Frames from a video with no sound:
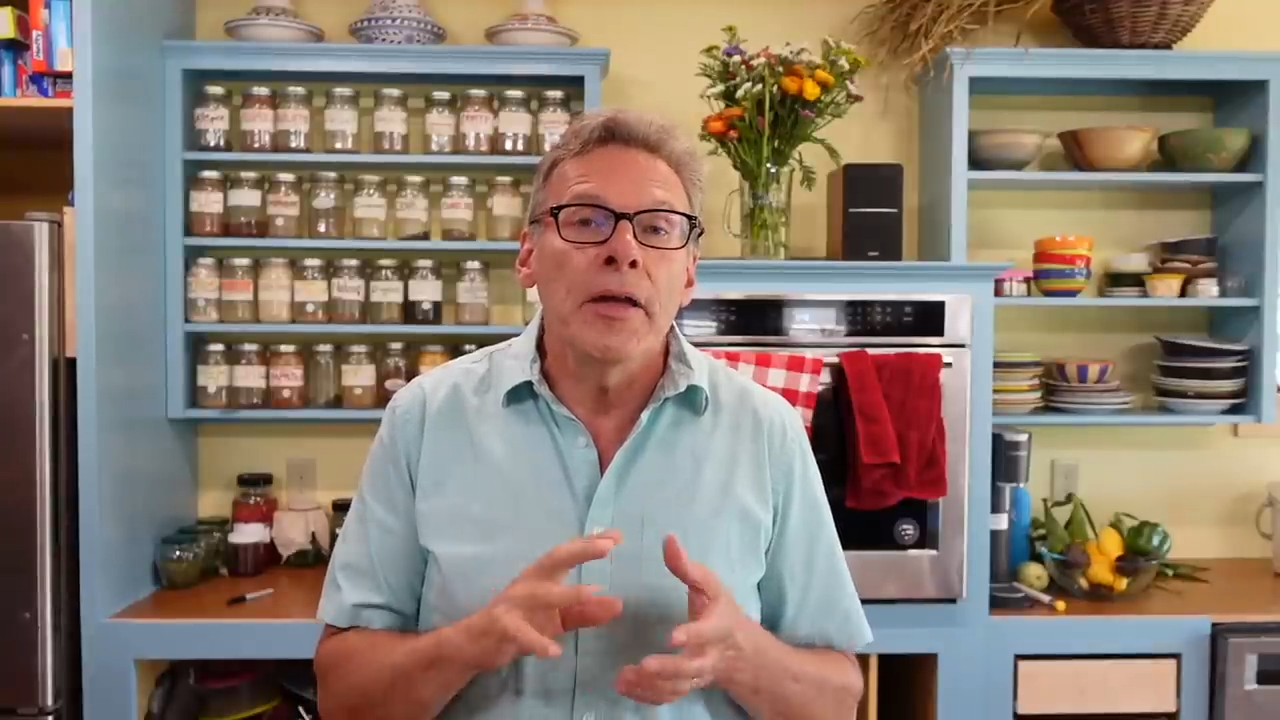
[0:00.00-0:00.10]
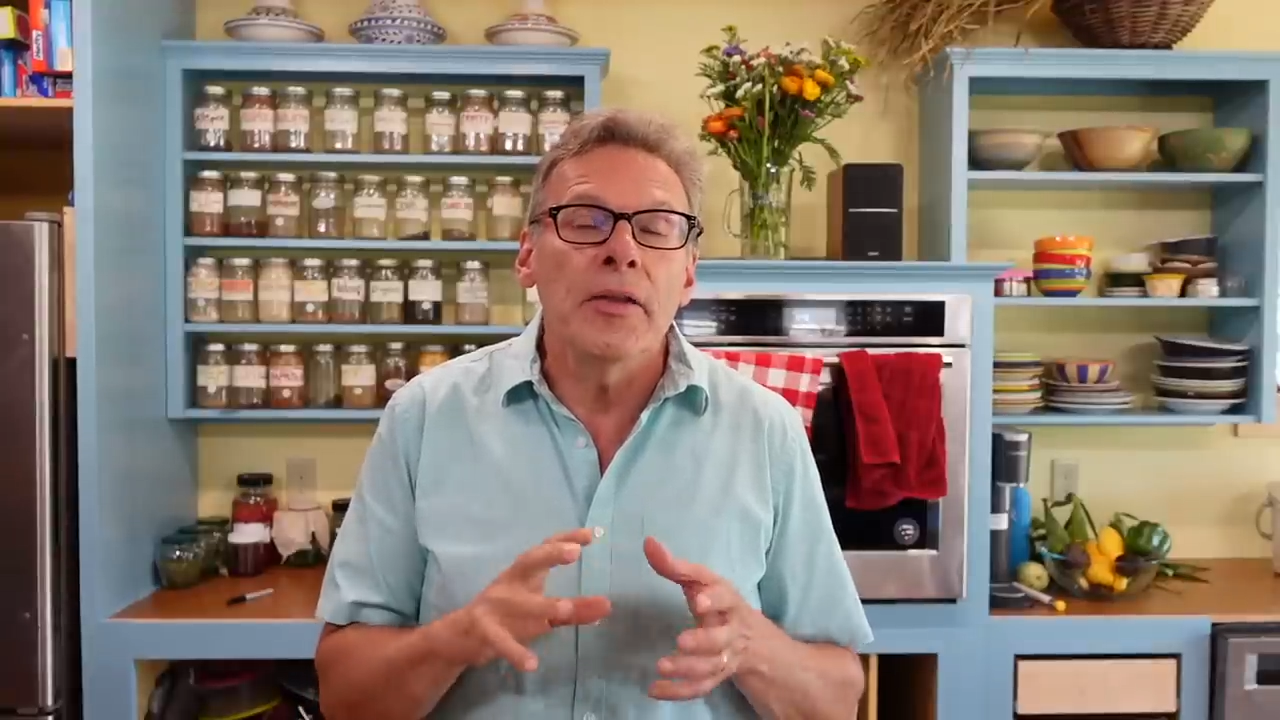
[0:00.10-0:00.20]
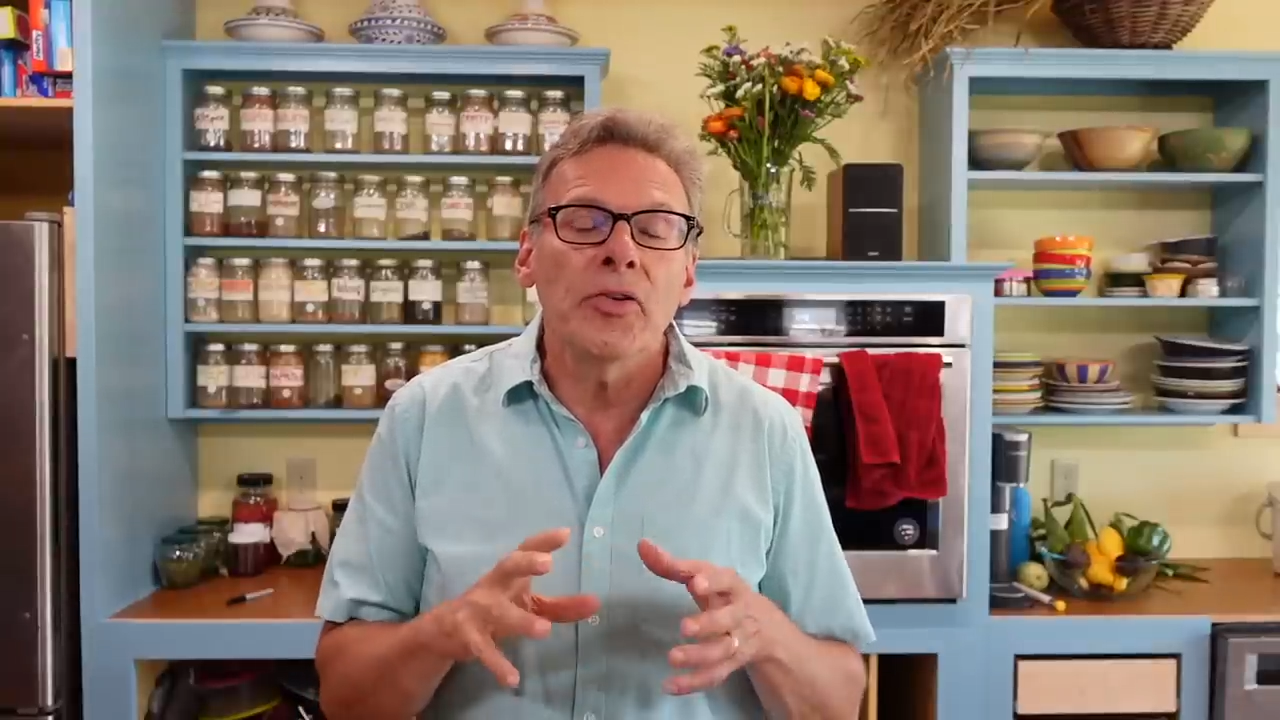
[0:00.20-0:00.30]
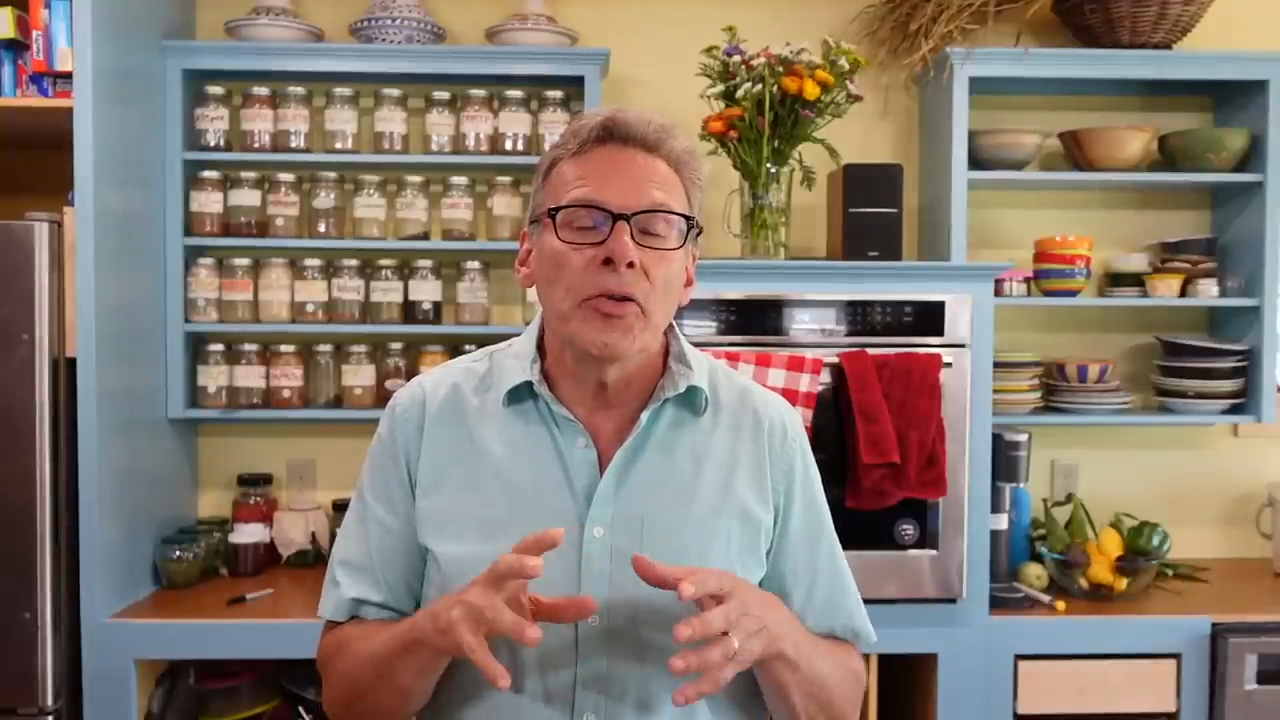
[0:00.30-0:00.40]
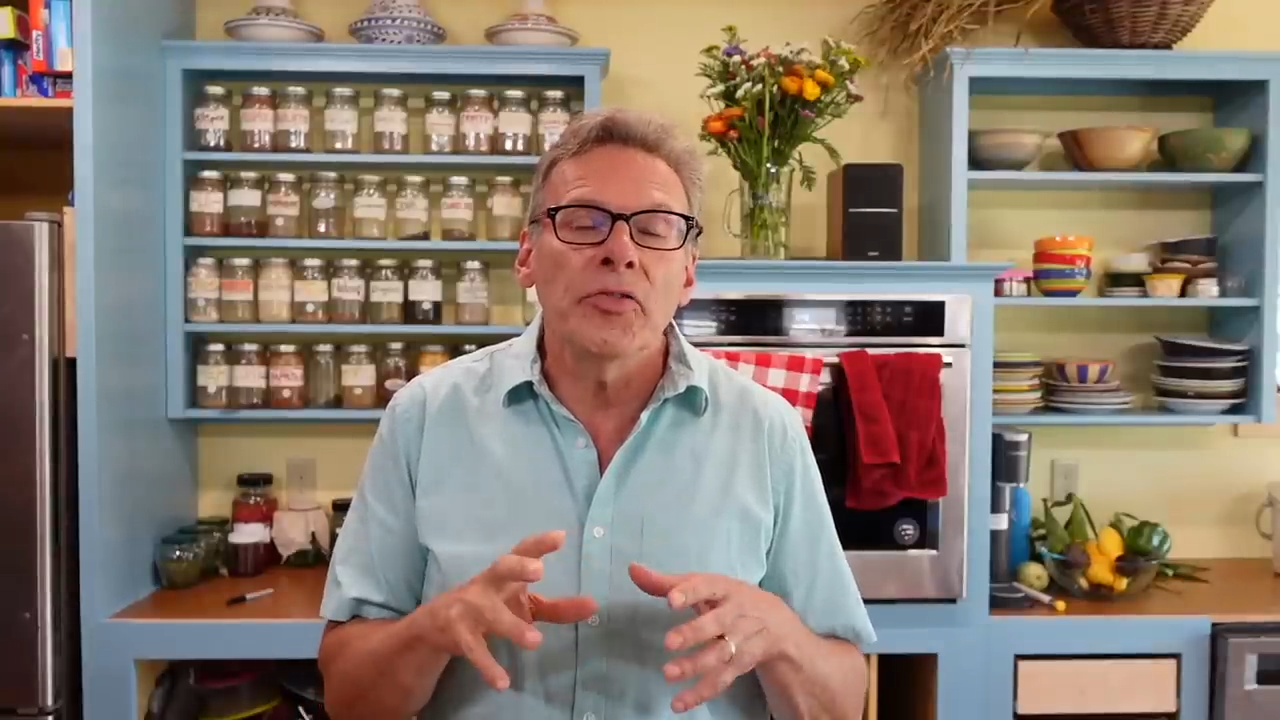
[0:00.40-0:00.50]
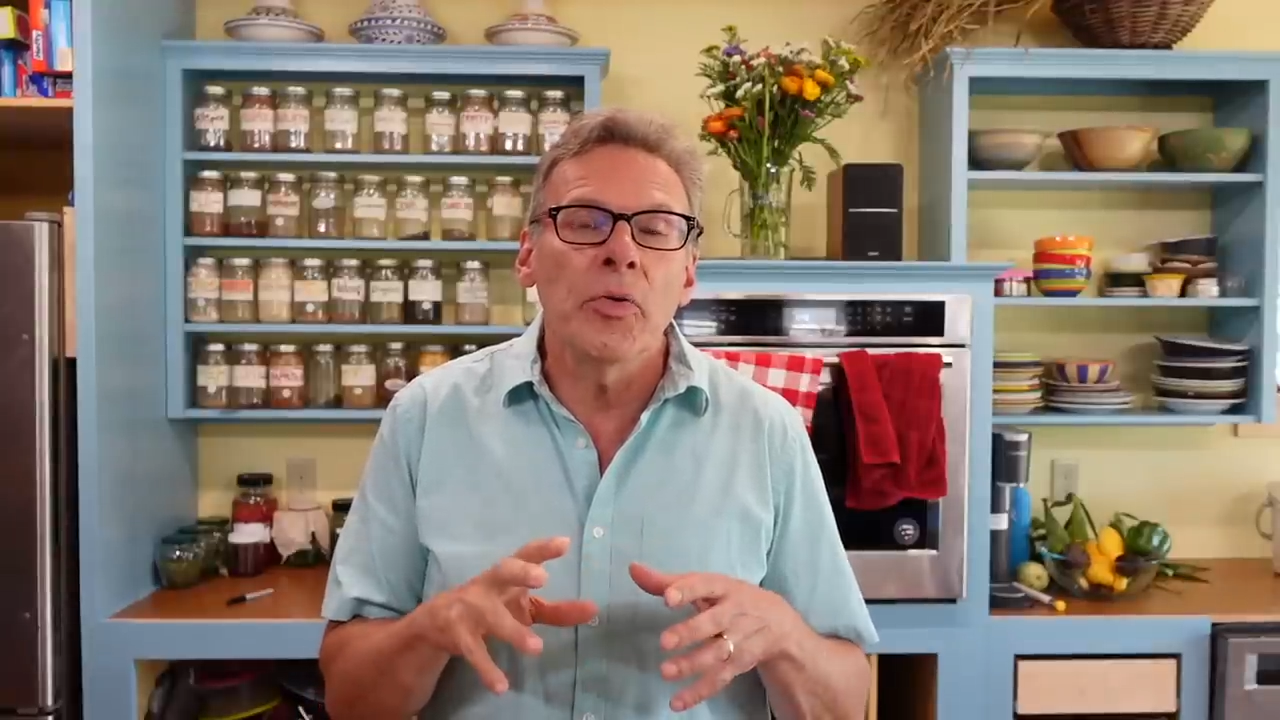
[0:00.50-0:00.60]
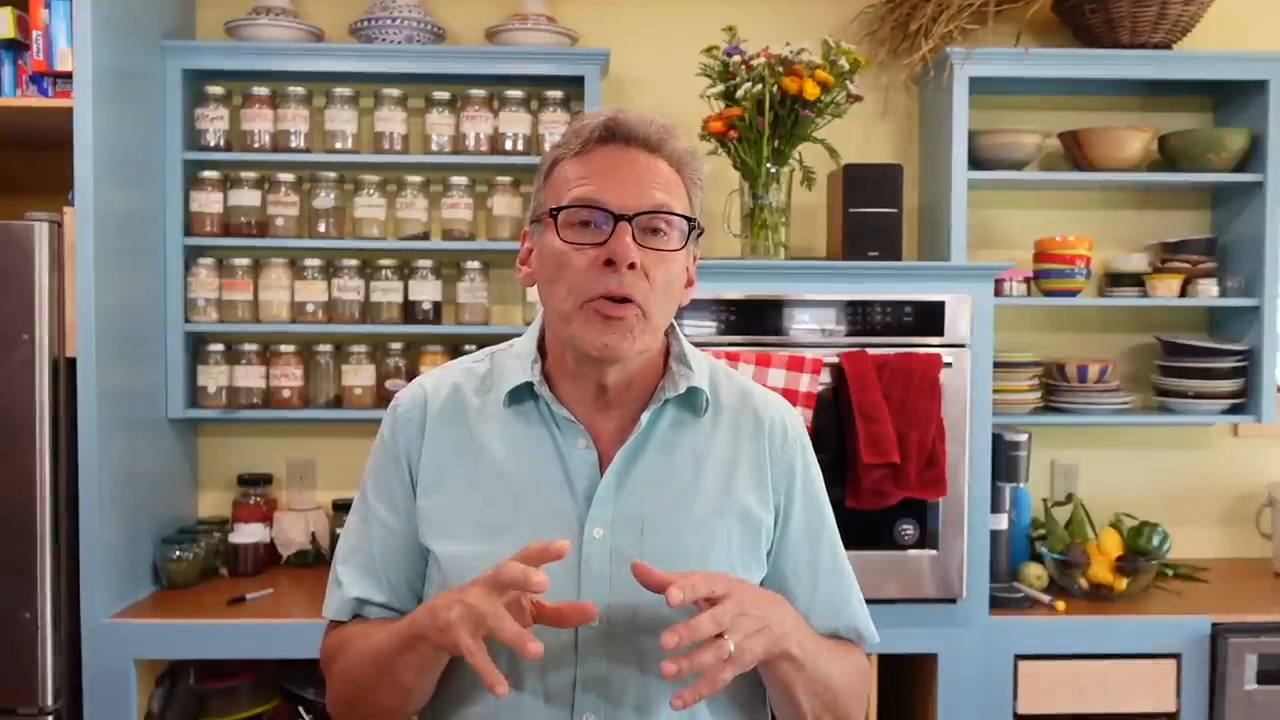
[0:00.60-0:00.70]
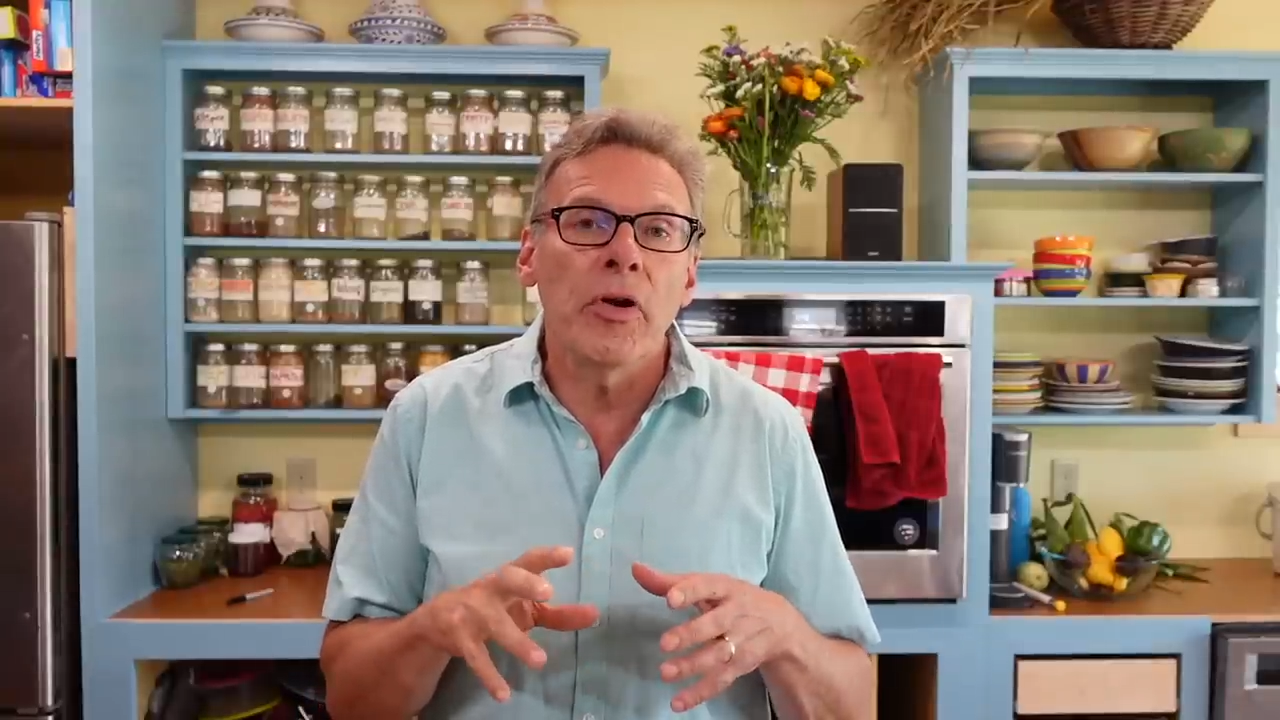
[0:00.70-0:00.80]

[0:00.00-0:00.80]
It's also a